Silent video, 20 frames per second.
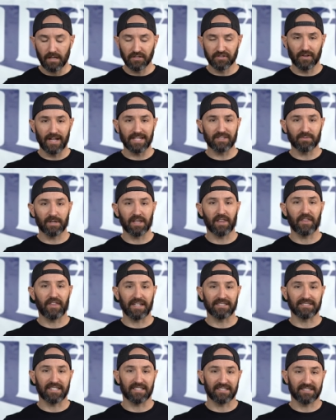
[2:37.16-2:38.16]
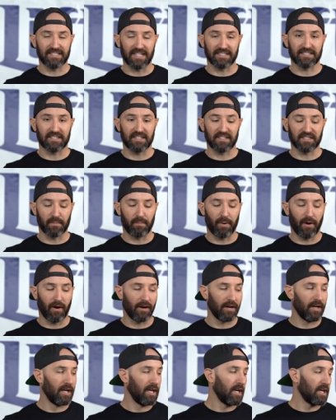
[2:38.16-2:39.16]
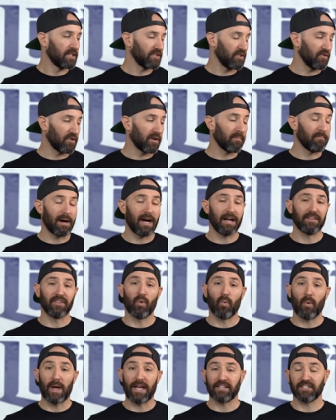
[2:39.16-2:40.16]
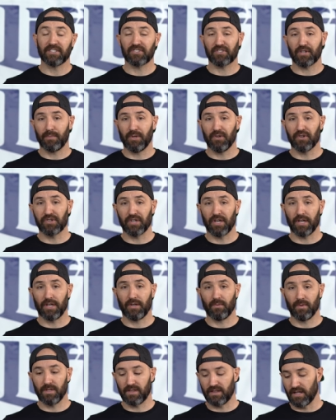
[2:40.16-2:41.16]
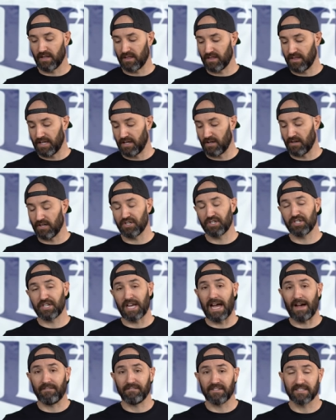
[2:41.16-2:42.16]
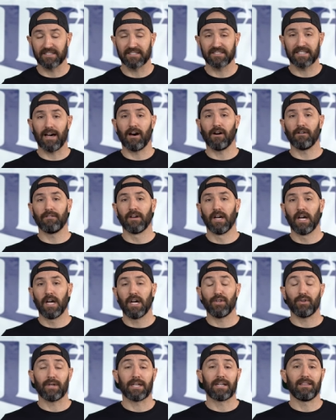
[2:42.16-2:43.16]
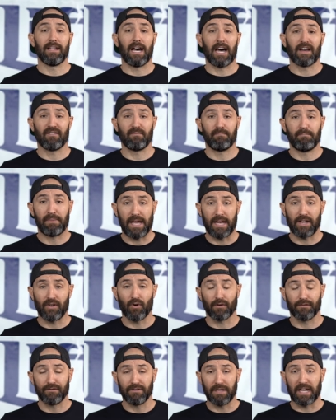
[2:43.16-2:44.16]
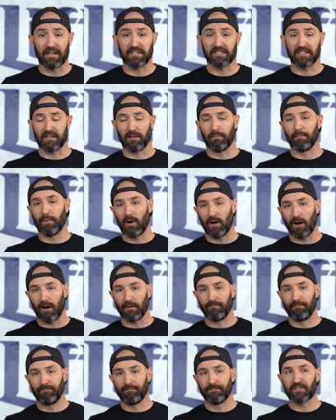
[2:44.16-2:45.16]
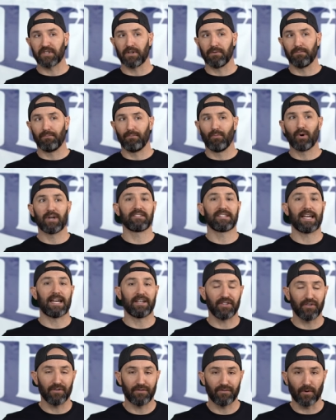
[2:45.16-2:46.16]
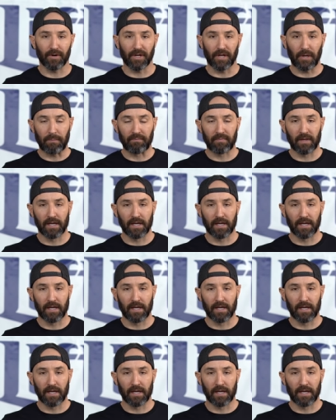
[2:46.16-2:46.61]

So that's one of the things that sets these apart. So you combine the weight distribution with the thinner shaft itself, you get a lot of bend or flex in the bar. So what does that do for you?